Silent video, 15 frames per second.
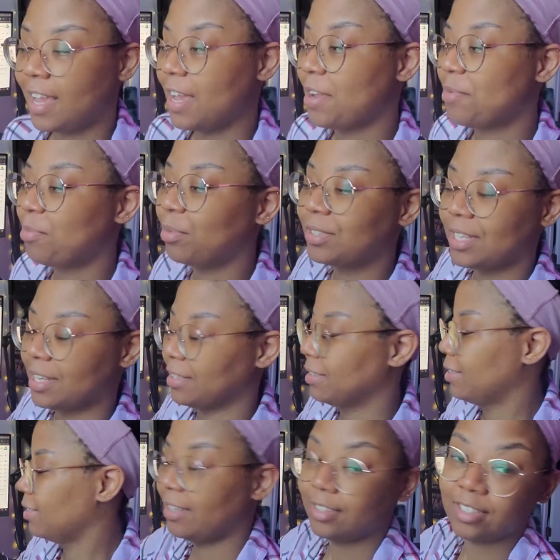April
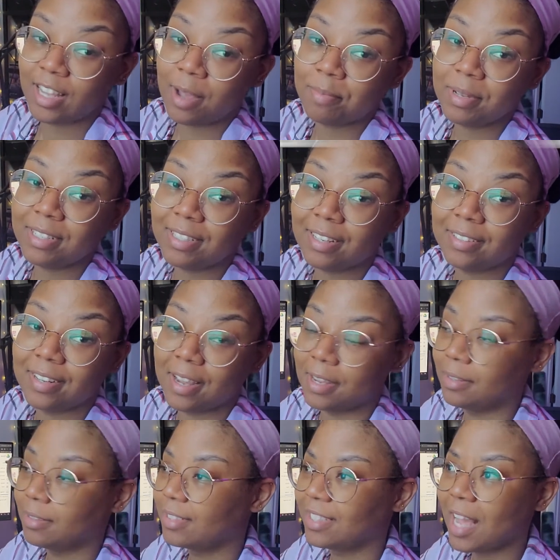10th. Sappy
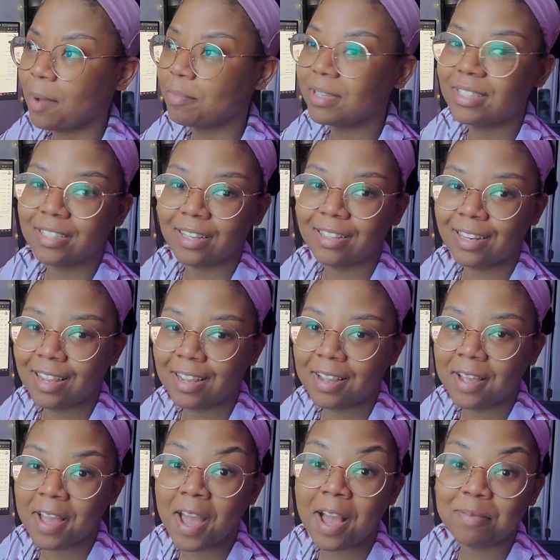Sunday. Sappy Sunday?
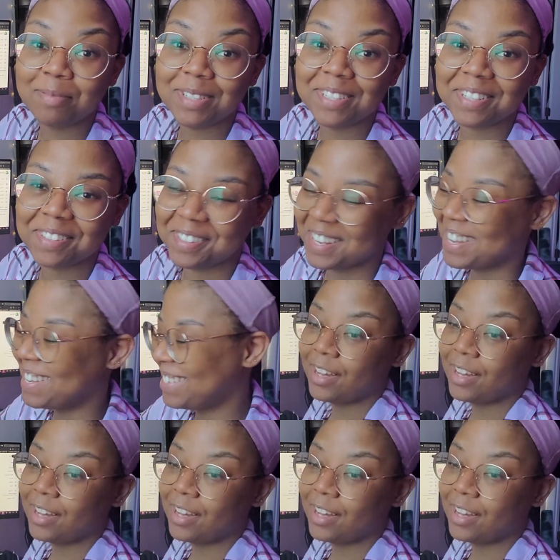Happy Sunday.